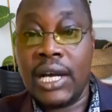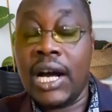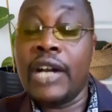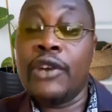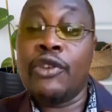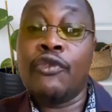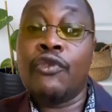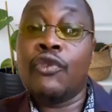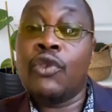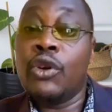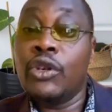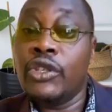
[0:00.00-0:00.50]

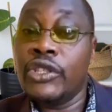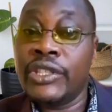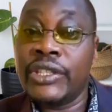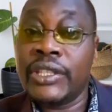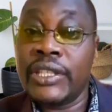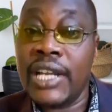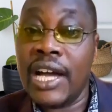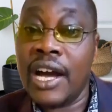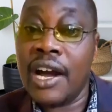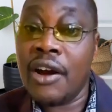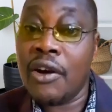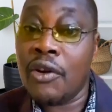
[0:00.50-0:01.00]
And of
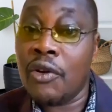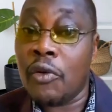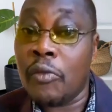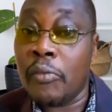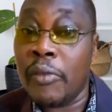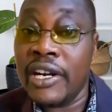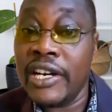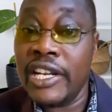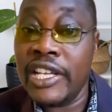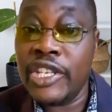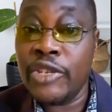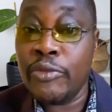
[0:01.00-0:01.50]
course, now
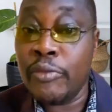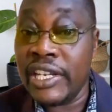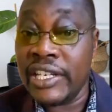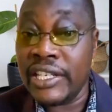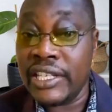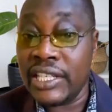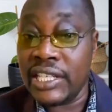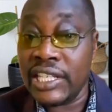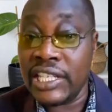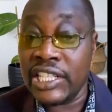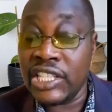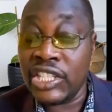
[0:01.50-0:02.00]

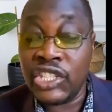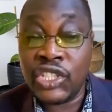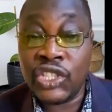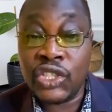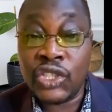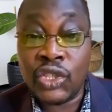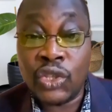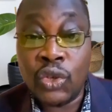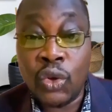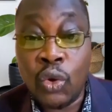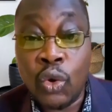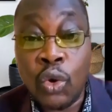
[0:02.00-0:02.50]
management
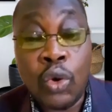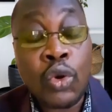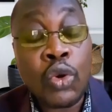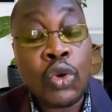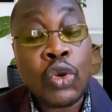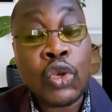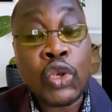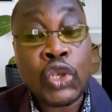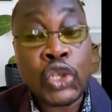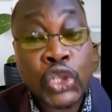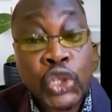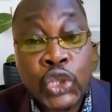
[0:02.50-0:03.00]
is
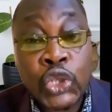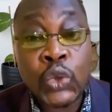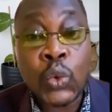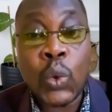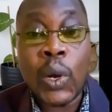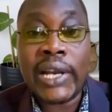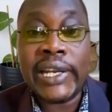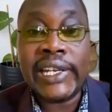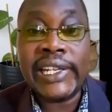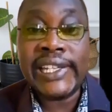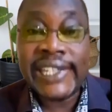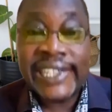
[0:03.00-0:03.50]

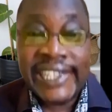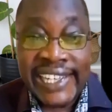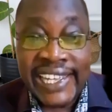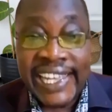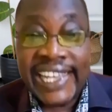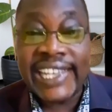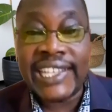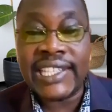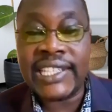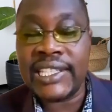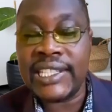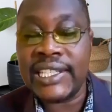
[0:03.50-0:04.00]
usually
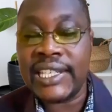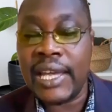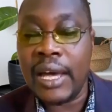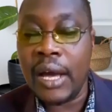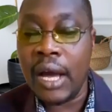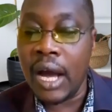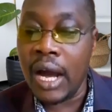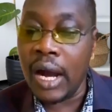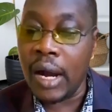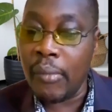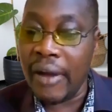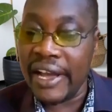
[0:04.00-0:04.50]
case
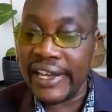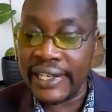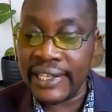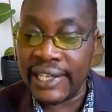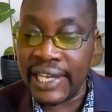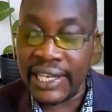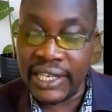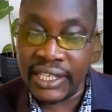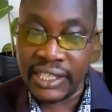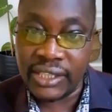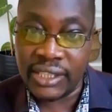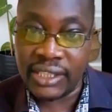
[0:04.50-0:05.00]
by
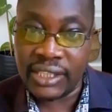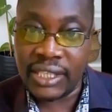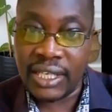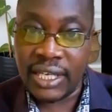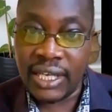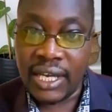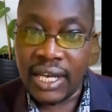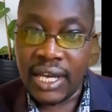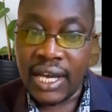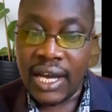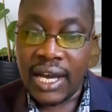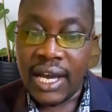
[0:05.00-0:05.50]

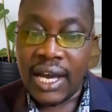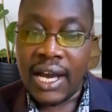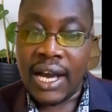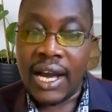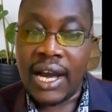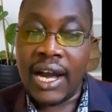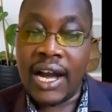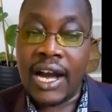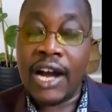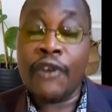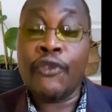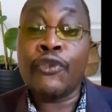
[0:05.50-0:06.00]
case.
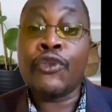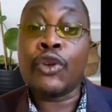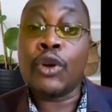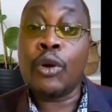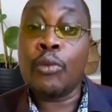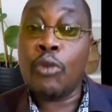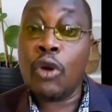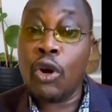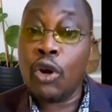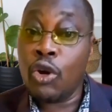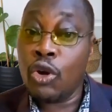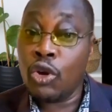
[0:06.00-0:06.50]

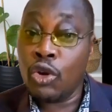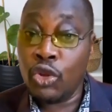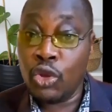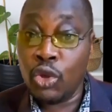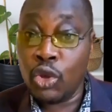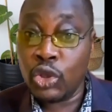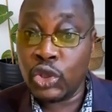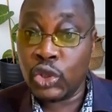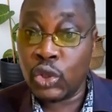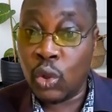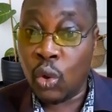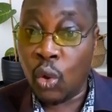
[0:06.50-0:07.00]
From all
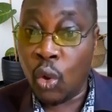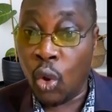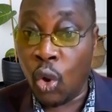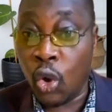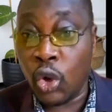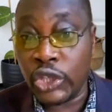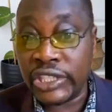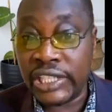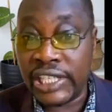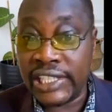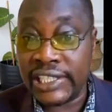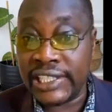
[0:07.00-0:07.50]
those
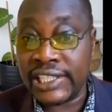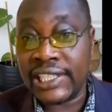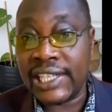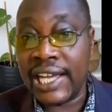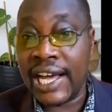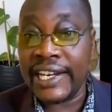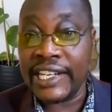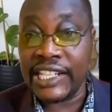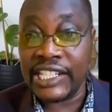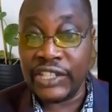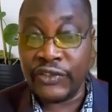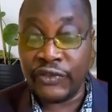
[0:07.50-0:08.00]
causes
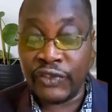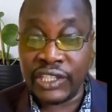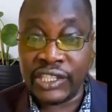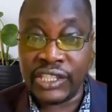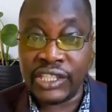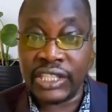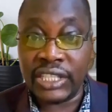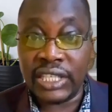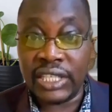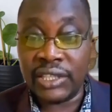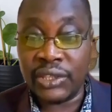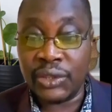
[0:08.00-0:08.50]
and
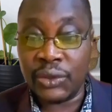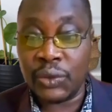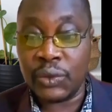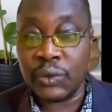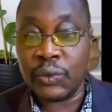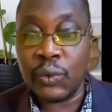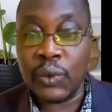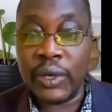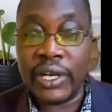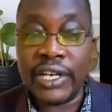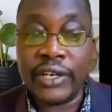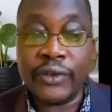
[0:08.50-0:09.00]

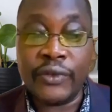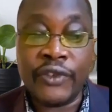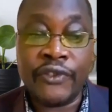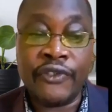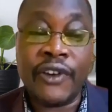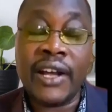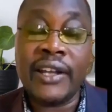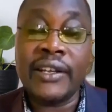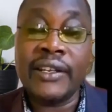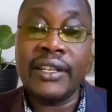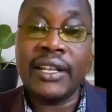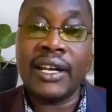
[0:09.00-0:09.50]
investigation, when we
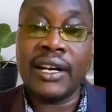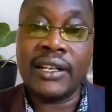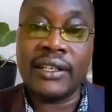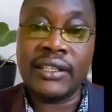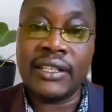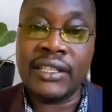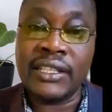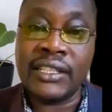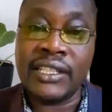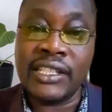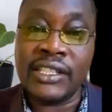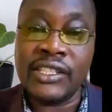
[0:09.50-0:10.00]
find
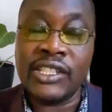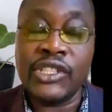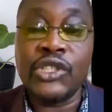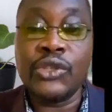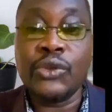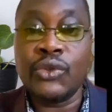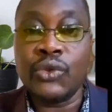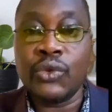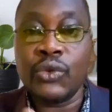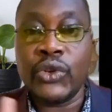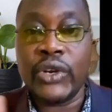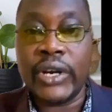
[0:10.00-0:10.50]
that it is
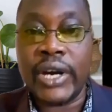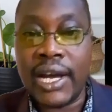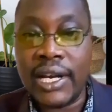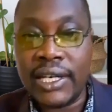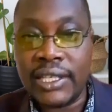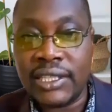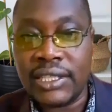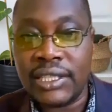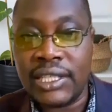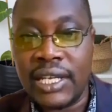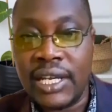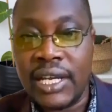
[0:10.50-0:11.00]
due to
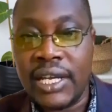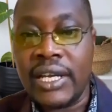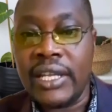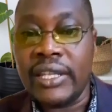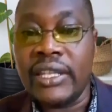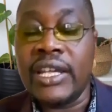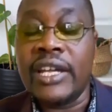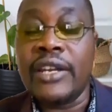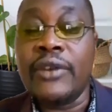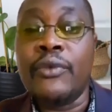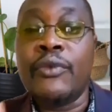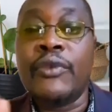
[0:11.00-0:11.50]
drugs,
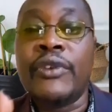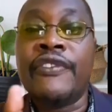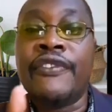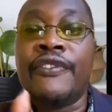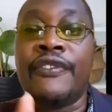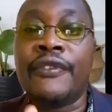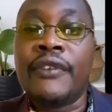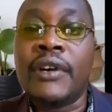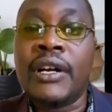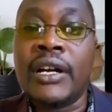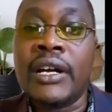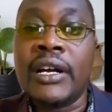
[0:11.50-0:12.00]
then
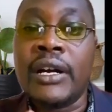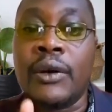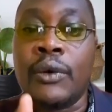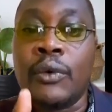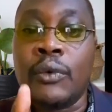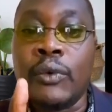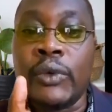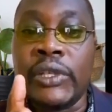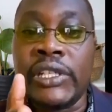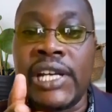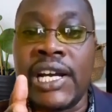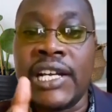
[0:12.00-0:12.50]

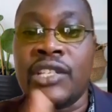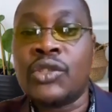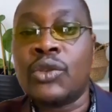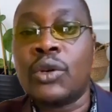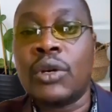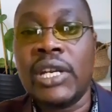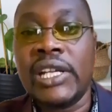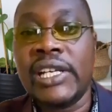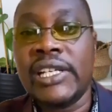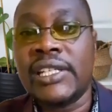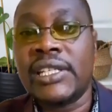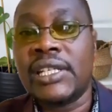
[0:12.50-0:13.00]
we
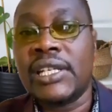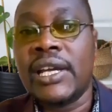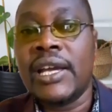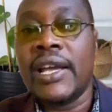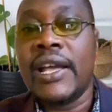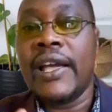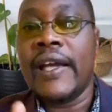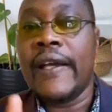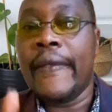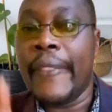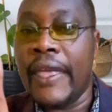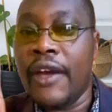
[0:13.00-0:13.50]
isolate
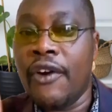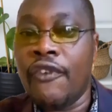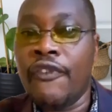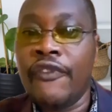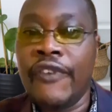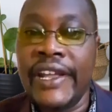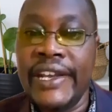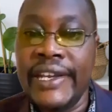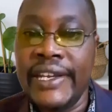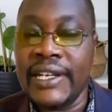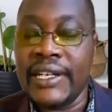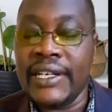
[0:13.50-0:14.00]
the
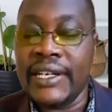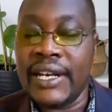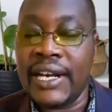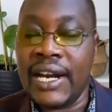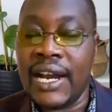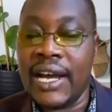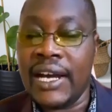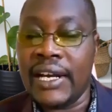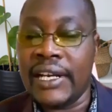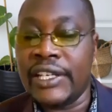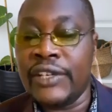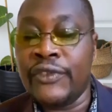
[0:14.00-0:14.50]
offending
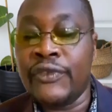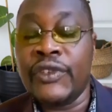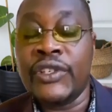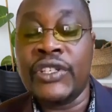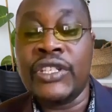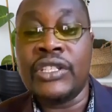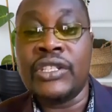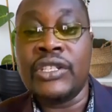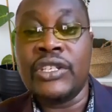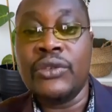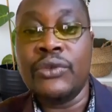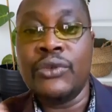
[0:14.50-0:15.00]
drug. If
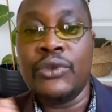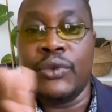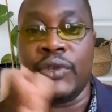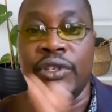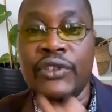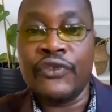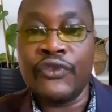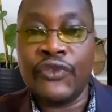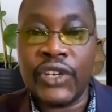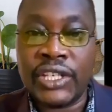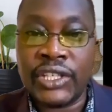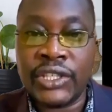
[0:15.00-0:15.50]
it is due to
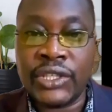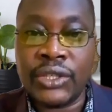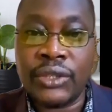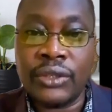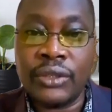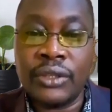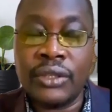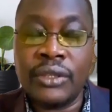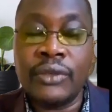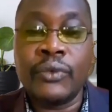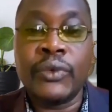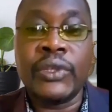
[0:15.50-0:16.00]

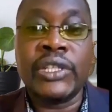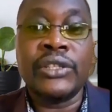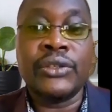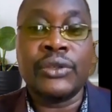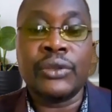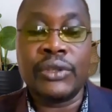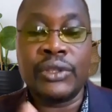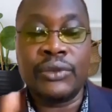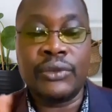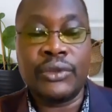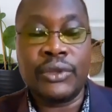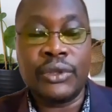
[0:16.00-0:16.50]
infection, we
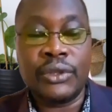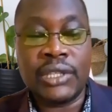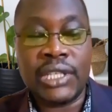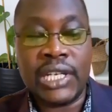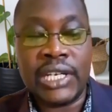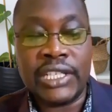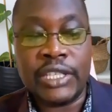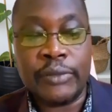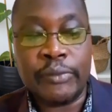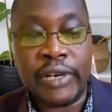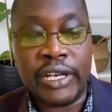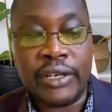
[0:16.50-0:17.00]
introduce those
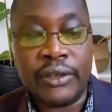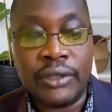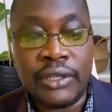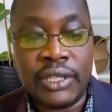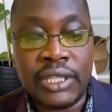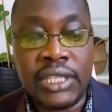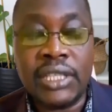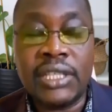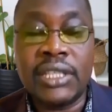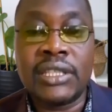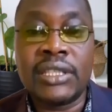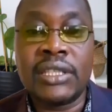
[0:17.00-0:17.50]

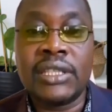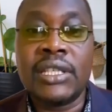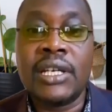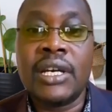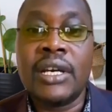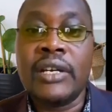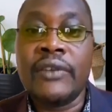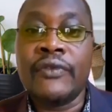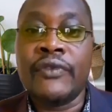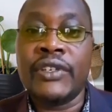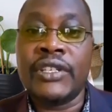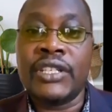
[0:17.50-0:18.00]
antibiotics.
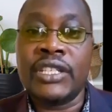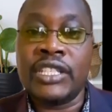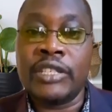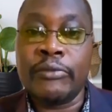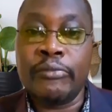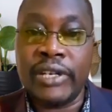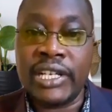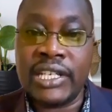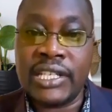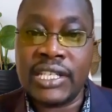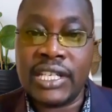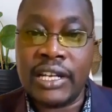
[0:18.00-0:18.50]
If it is
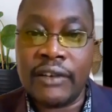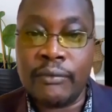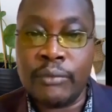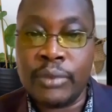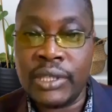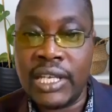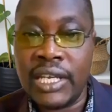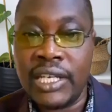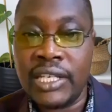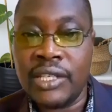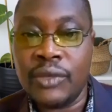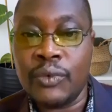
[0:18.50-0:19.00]
breast
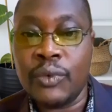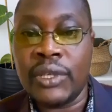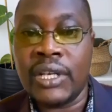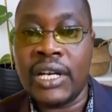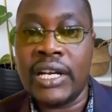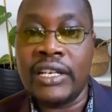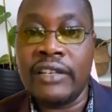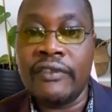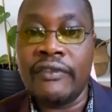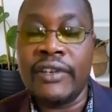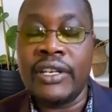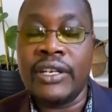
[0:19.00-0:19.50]
abscess, we
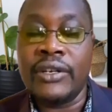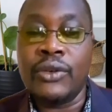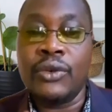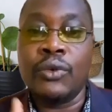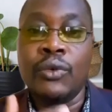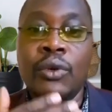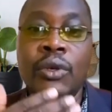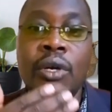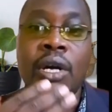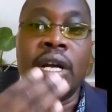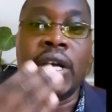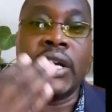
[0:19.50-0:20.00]
can even
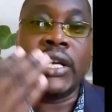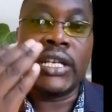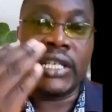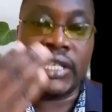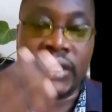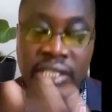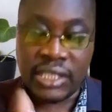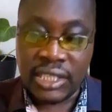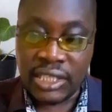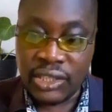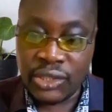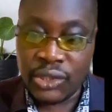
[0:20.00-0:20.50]
do
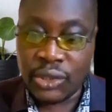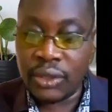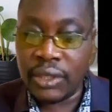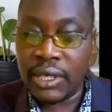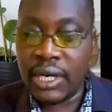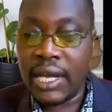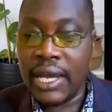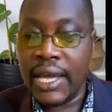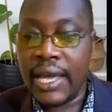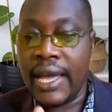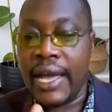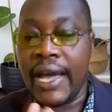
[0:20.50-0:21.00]

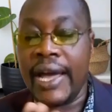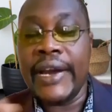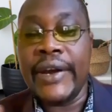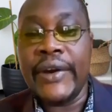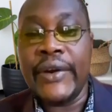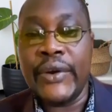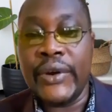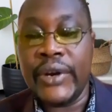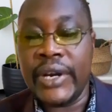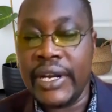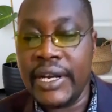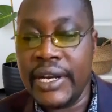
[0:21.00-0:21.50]
incision
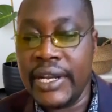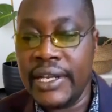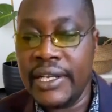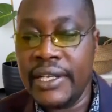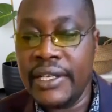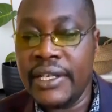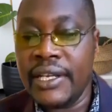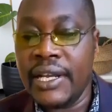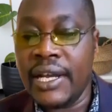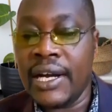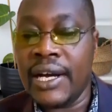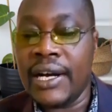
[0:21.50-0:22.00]
and
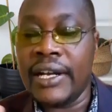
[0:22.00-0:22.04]
drainage.